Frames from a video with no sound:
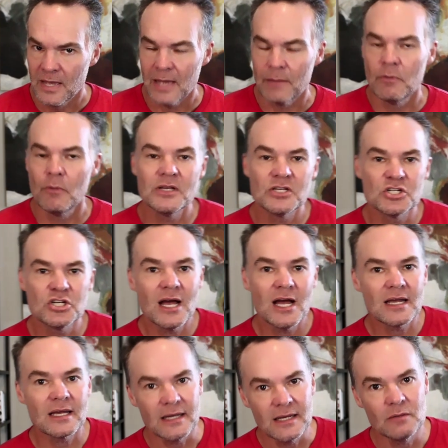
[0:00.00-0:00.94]
And when we
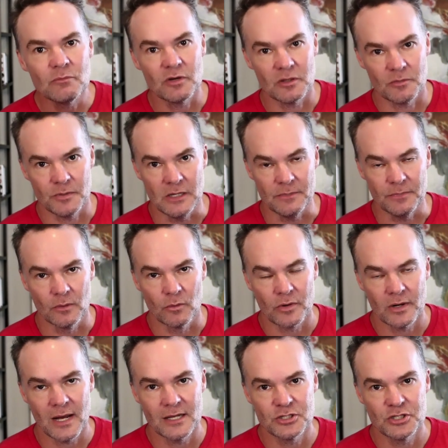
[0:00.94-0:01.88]
check in with people,
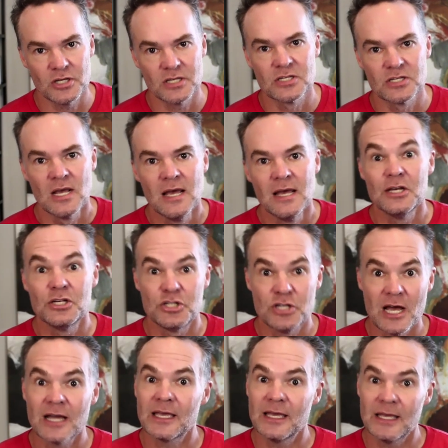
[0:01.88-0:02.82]
we're not just
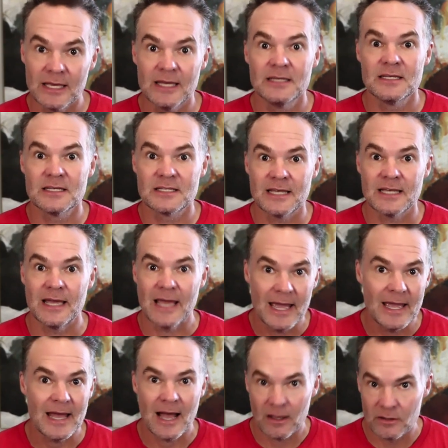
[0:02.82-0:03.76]
checking in to say,
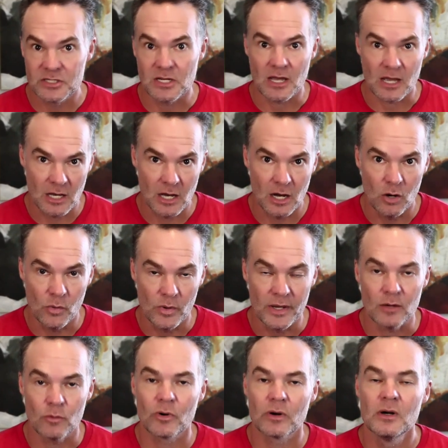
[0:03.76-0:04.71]
hey, how's it
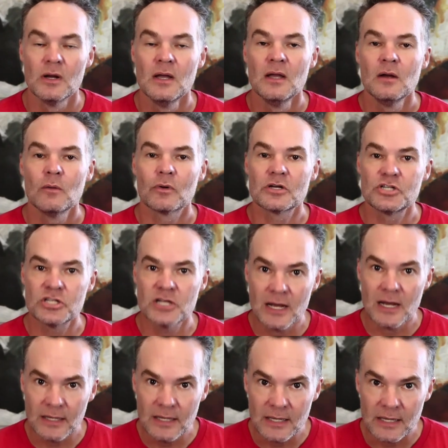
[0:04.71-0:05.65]
going? We're
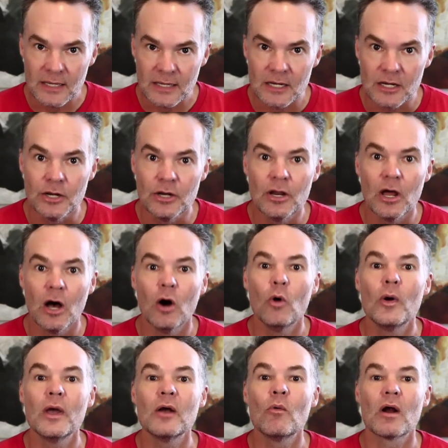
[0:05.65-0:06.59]
checking in
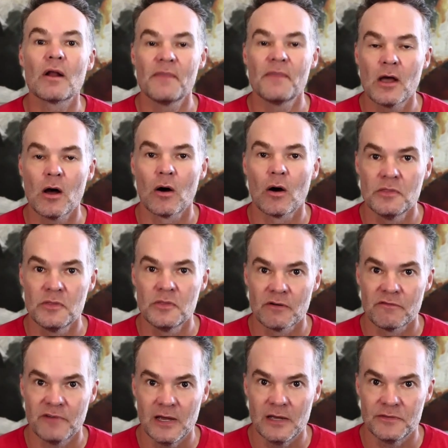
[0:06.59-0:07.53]
knowing where they are in
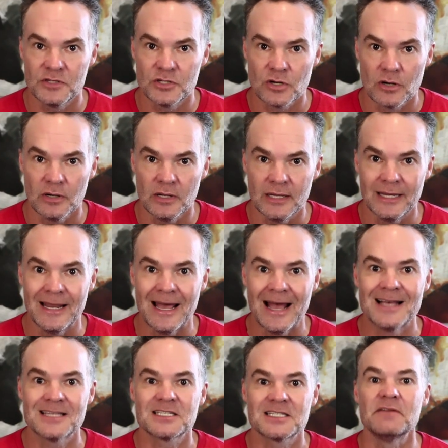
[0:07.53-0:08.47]
their faith journey and
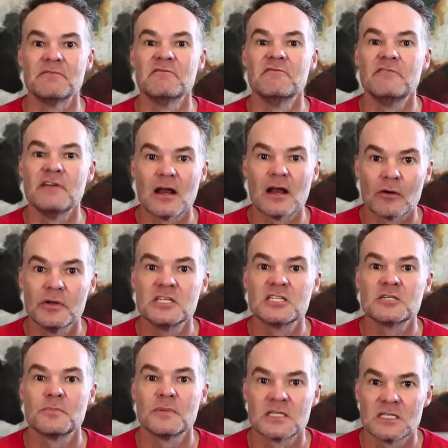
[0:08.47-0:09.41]
asking very
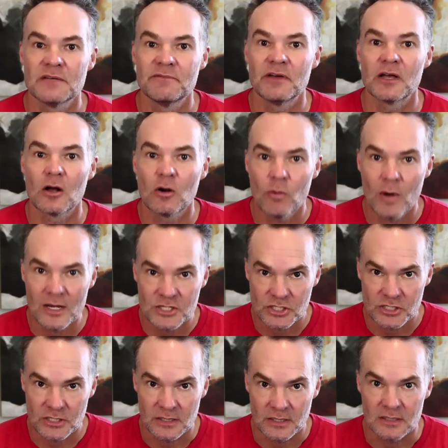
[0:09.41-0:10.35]
specific
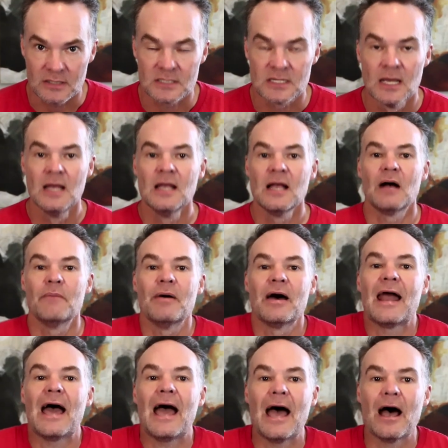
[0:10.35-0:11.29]
questions
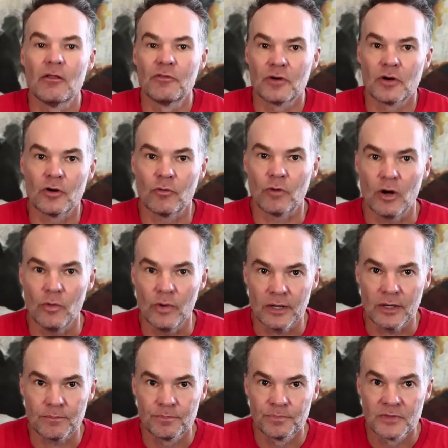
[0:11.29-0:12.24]
about how they're
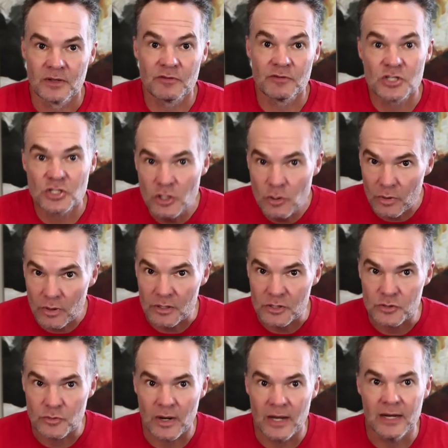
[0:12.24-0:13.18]
growing. For
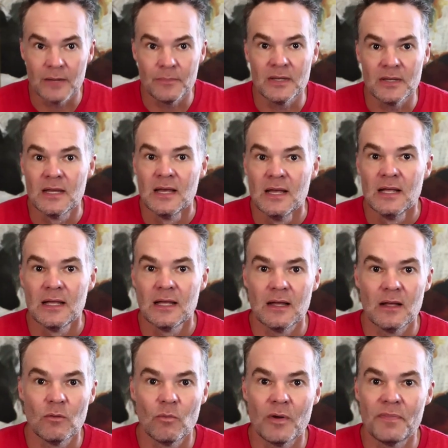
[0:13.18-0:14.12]
stewards, right? I mean,
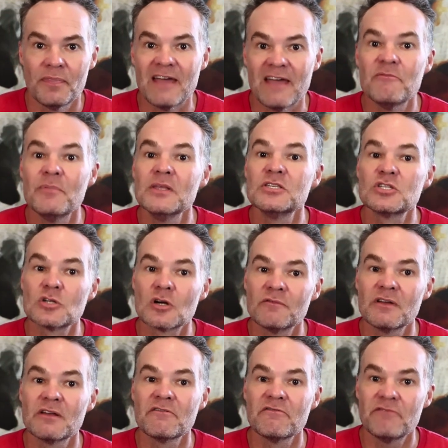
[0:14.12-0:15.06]
when they have been
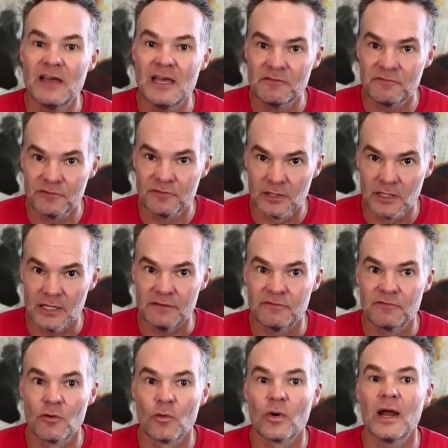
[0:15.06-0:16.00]
serving faithfully
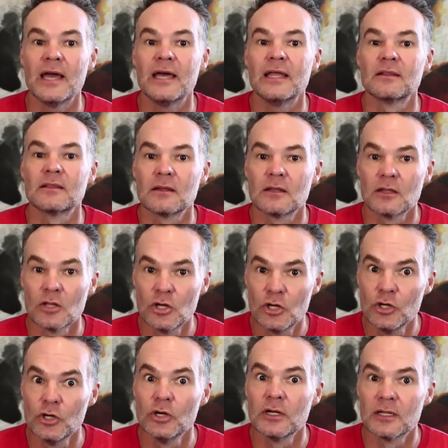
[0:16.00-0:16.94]
for a
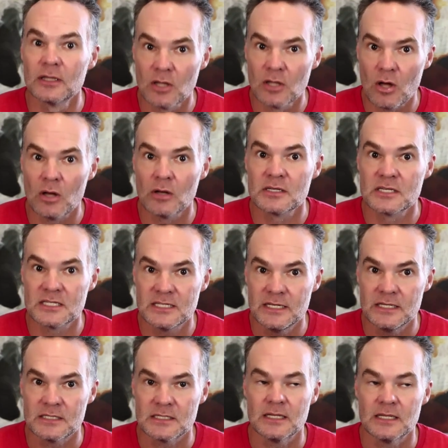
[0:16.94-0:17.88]
good long
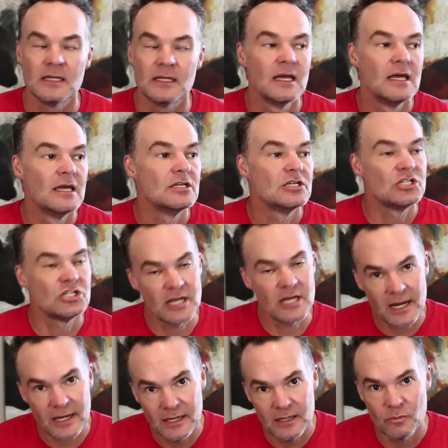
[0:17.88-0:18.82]
season,
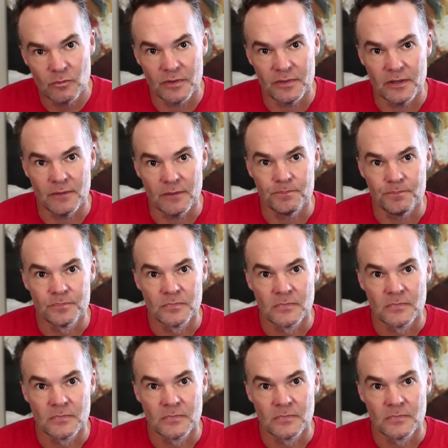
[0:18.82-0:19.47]
check in with them.